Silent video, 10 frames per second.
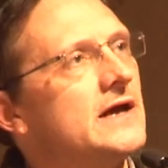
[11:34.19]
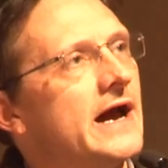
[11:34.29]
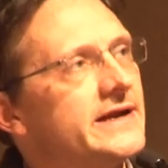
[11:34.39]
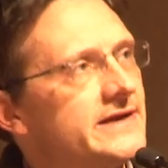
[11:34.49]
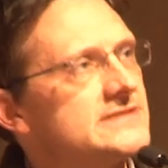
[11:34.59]

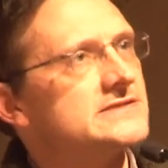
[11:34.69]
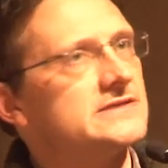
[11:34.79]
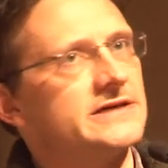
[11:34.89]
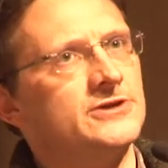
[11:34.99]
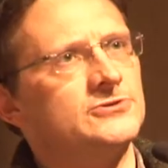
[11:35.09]
And it isn't
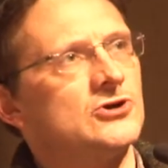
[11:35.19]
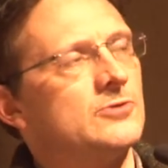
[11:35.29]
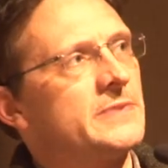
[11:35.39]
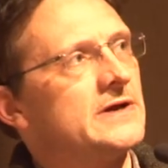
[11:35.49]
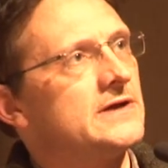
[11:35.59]
a
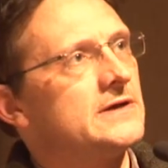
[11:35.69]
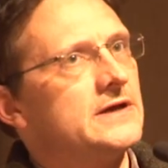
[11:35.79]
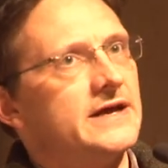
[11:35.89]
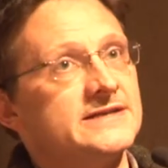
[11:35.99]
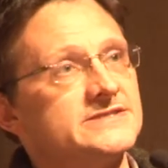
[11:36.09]
utopia.
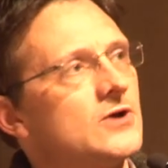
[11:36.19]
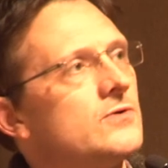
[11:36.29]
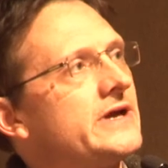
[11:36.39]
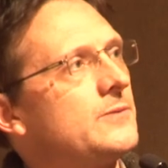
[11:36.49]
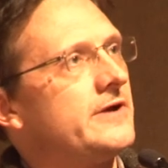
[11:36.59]
It's the
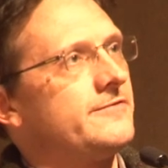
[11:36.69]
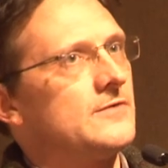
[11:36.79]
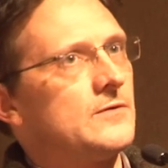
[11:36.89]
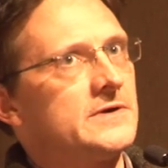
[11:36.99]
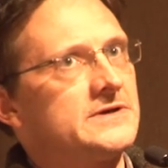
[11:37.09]
only way
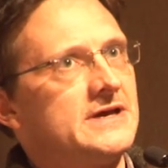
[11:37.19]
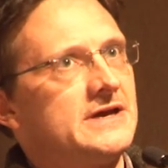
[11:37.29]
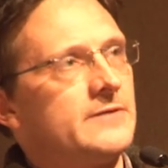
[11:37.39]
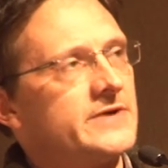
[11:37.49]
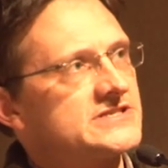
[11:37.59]
forward.
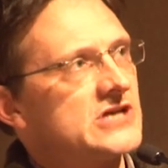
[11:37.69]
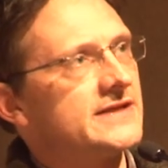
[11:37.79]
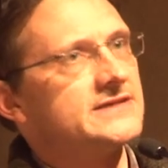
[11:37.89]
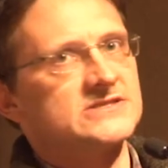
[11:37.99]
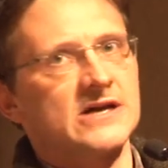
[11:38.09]
And we
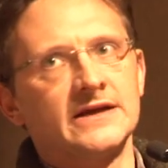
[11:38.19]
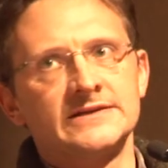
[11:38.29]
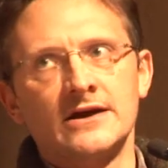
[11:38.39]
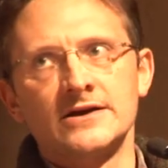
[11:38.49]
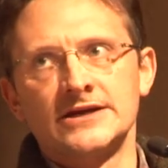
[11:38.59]
stand in
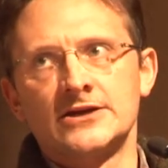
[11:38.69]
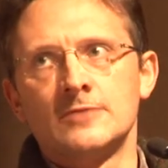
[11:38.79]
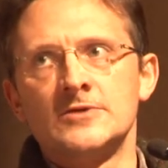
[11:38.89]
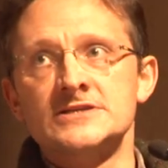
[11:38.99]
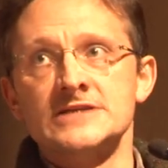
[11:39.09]
solidarity,
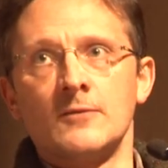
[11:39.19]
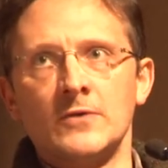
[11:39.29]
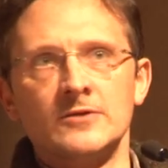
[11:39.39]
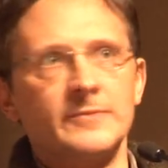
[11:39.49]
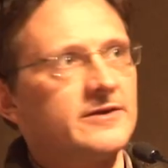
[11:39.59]
comrades, and
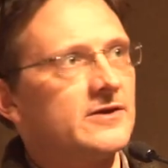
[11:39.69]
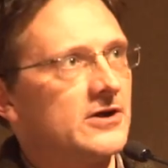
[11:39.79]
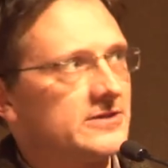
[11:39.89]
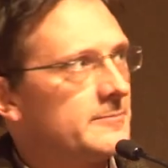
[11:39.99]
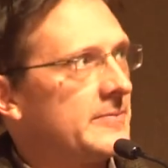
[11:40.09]
we'll be
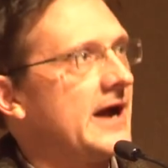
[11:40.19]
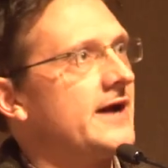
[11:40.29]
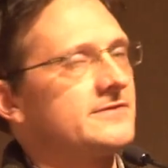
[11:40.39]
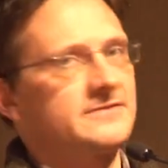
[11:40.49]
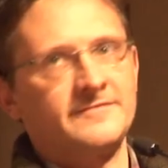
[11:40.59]
on the
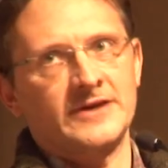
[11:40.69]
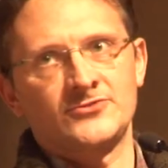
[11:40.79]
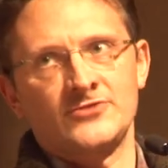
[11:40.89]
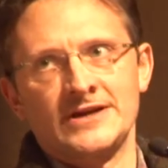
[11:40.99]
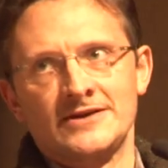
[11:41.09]
path to
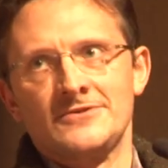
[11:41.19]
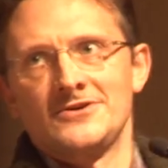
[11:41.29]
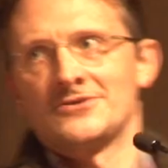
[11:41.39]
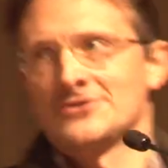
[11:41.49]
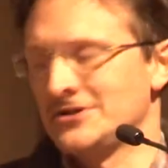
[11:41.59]
victory.
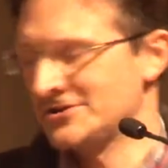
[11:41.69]
Good